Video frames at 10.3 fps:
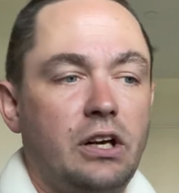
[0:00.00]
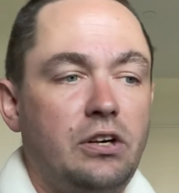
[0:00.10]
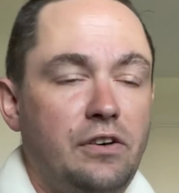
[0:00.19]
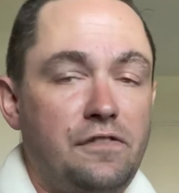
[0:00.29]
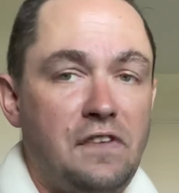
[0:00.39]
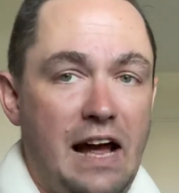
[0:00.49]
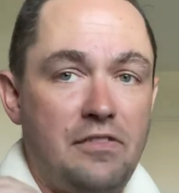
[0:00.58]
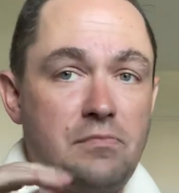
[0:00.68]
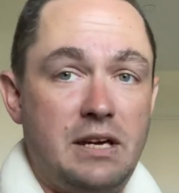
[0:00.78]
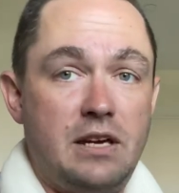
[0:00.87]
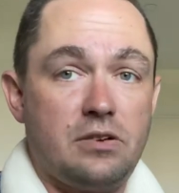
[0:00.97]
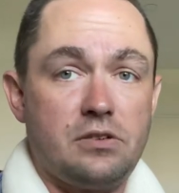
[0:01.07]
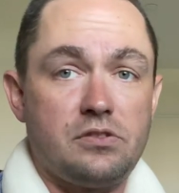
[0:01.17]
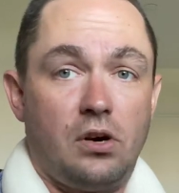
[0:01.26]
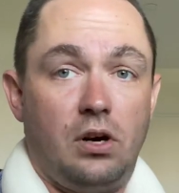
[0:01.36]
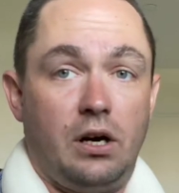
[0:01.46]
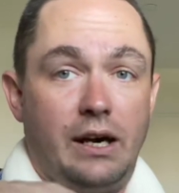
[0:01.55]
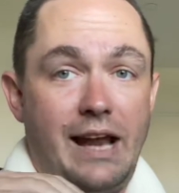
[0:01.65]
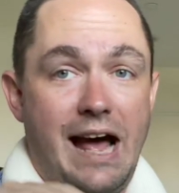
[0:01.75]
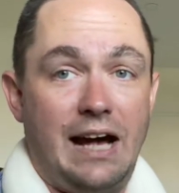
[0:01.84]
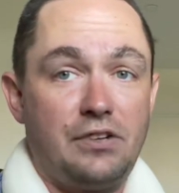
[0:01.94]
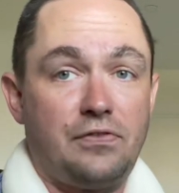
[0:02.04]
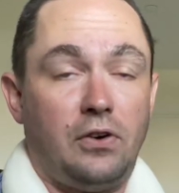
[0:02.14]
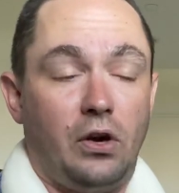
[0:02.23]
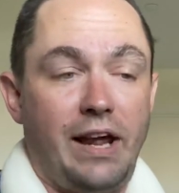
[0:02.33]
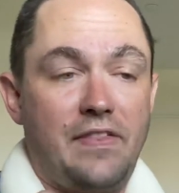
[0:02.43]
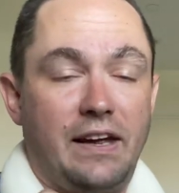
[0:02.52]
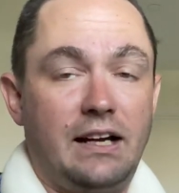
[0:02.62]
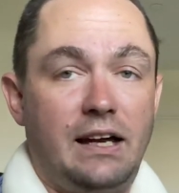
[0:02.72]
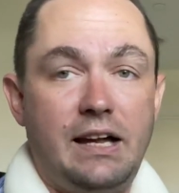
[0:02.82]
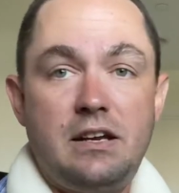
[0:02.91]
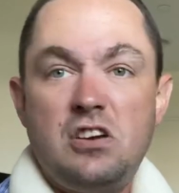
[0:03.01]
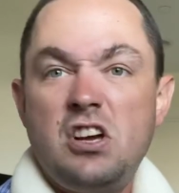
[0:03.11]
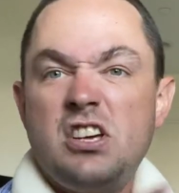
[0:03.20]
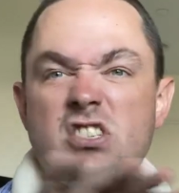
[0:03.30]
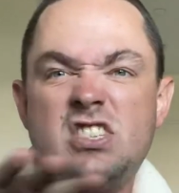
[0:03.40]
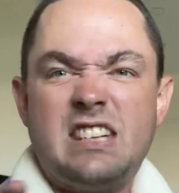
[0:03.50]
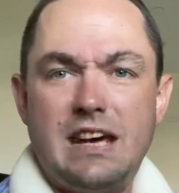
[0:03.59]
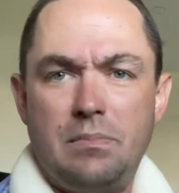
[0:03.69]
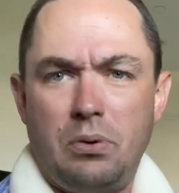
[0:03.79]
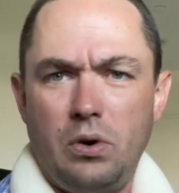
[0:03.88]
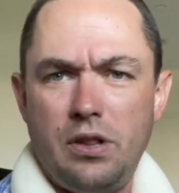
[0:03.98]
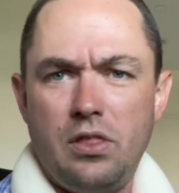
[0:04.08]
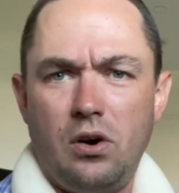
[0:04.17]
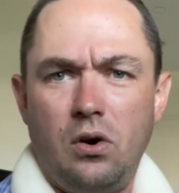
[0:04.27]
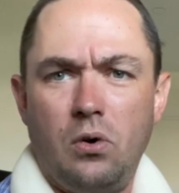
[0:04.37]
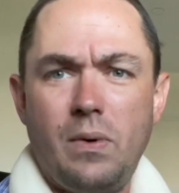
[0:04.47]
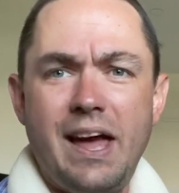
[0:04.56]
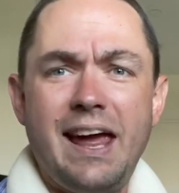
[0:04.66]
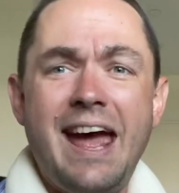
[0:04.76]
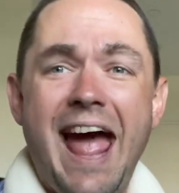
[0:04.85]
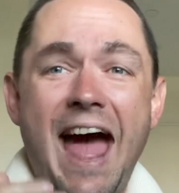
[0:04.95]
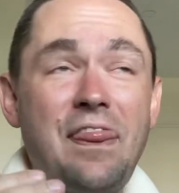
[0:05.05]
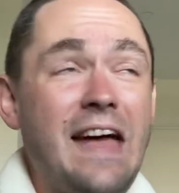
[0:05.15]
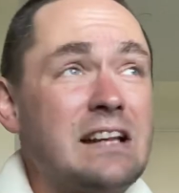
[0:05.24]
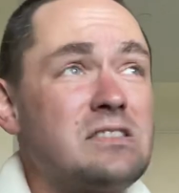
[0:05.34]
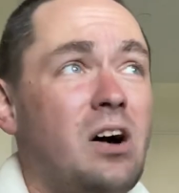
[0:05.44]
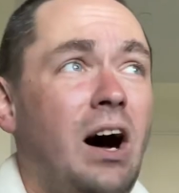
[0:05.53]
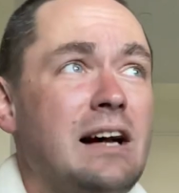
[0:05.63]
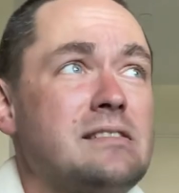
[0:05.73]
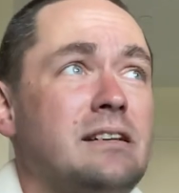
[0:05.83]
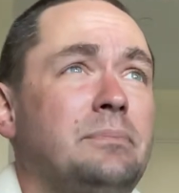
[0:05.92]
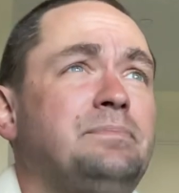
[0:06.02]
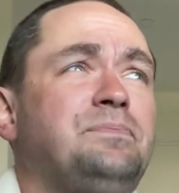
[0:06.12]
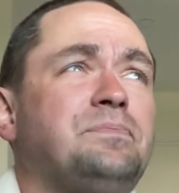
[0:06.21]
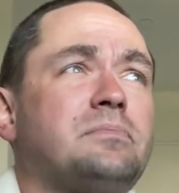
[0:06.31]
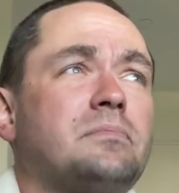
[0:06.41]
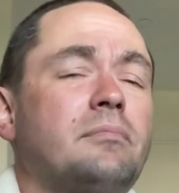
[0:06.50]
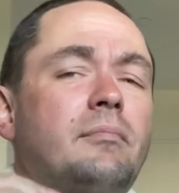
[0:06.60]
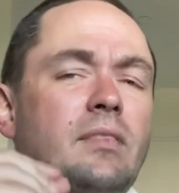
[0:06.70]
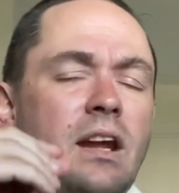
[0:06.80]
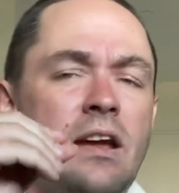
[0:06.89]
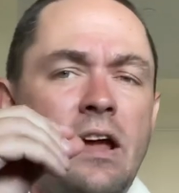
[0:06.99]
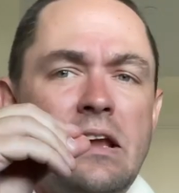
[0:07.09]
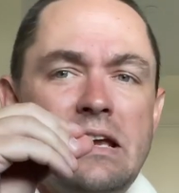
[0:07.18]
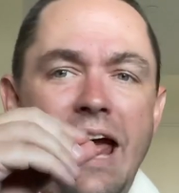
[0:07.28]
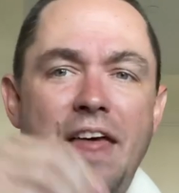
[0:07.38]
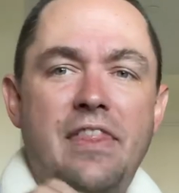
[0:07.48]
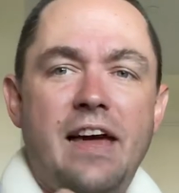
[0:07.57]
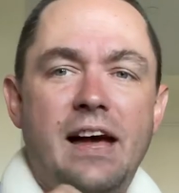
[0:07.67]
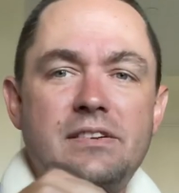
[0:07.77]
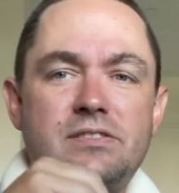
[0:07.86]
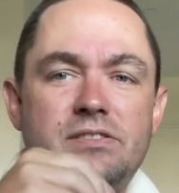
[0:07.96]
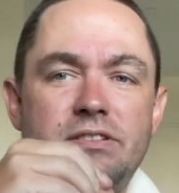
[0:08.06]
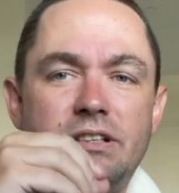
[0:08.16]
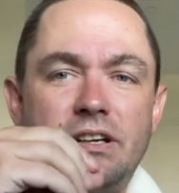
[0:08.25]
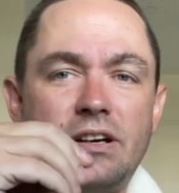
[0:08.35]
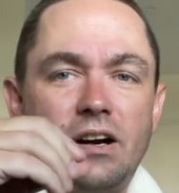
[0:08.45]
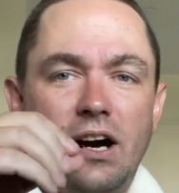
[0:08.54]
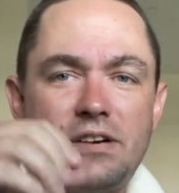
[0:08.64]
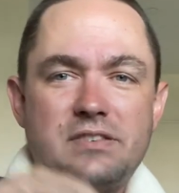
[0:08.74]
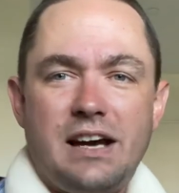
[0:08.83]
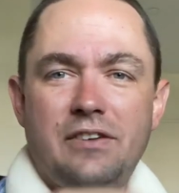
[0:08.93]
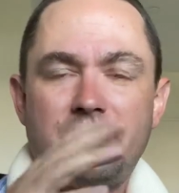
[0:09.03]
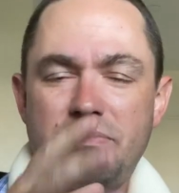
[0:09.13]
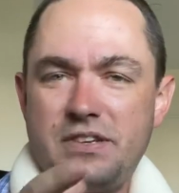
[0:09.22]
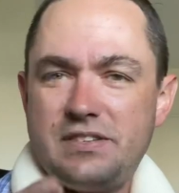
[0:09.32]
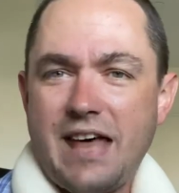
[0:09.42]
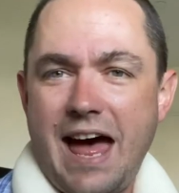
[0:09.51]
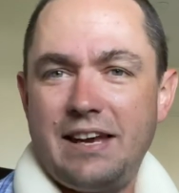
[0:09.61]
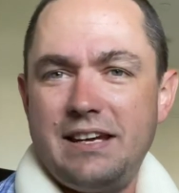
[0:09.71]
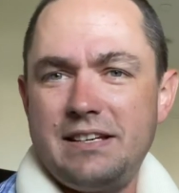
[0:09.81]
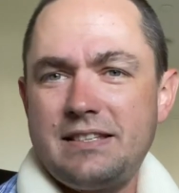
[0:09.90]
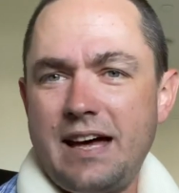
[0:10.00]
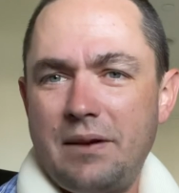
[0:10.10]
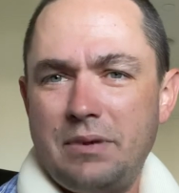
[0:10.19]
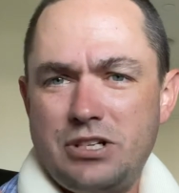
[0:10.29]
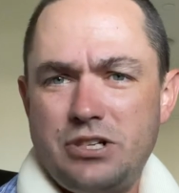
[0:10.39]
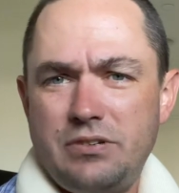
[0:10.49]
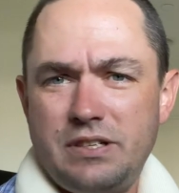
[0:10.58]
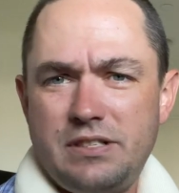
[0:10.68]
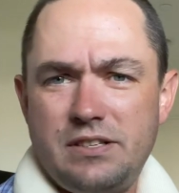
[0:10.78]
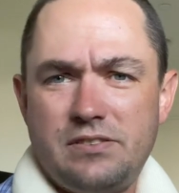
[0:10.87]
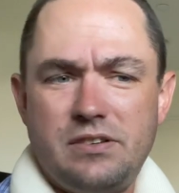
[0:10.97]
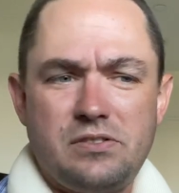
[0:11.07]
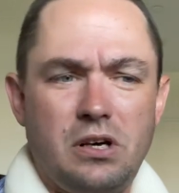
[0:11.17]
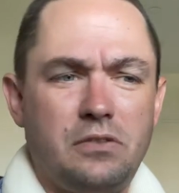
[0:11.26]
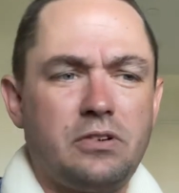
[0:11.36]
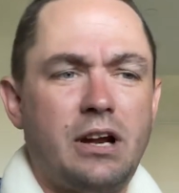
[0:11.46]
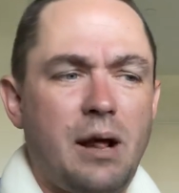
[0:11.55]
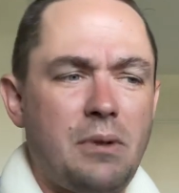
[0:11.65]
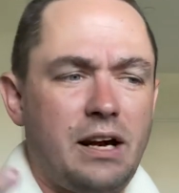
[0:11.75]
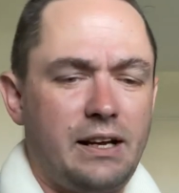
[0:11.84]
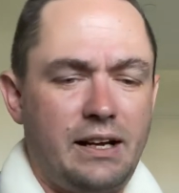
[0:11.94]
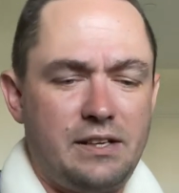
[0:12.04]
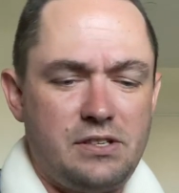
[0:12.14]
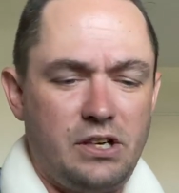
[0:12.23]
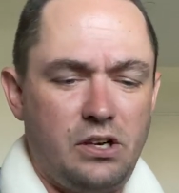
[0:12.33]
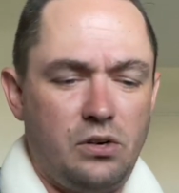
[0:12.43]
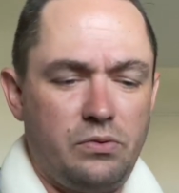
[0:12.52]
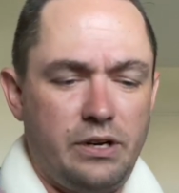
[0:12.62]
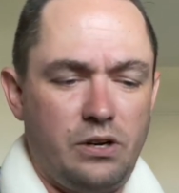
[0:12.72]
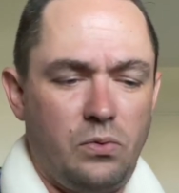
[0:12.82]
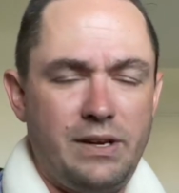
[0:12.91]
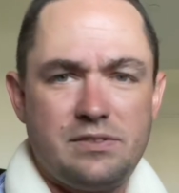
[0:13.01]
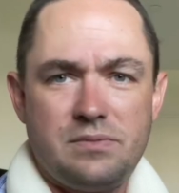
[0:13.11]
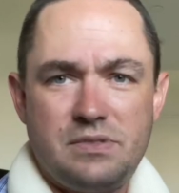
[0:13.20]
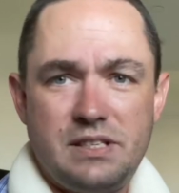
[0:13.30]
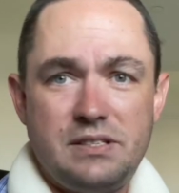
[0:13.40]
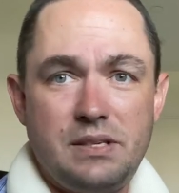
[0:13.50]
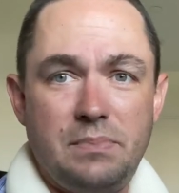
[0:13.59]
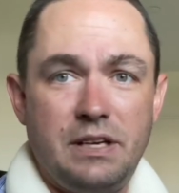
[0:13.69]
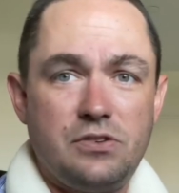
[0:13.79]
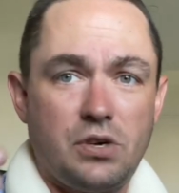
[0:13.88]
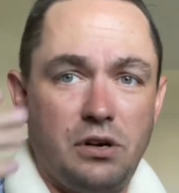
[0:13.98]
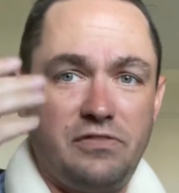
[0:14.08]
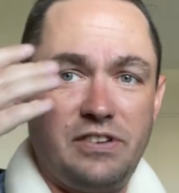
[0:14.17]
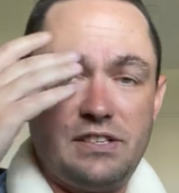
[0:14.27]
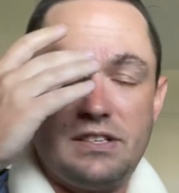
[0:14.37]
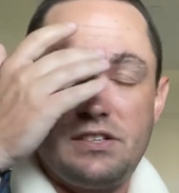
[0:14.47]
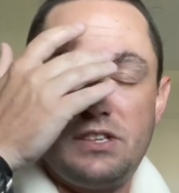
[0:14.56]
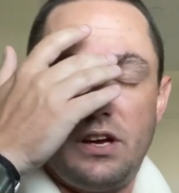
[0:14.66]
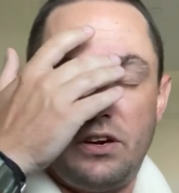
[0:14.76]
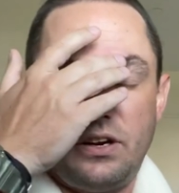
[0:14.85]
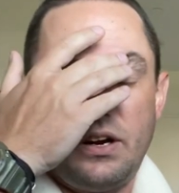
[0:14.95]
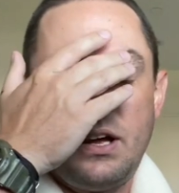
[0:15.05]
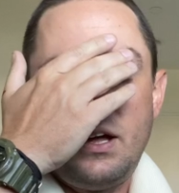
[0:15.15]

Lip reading: good 5 meters on asphalt and the gun stayed put the whole way. And that's awesome. And that, aside from the sadness that my shooting season is over and I'm not gonna get to go, win some CCP trophies this year,